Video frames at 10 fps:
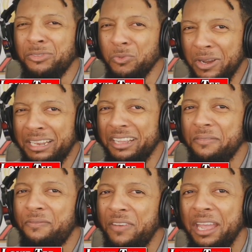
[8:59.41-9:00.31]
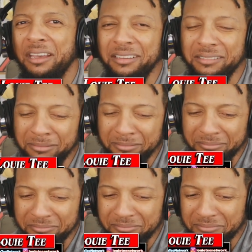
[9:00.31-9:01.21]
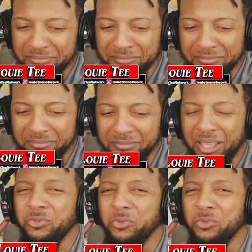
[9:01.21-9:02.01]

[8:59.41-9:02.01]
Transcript: really unfair. That's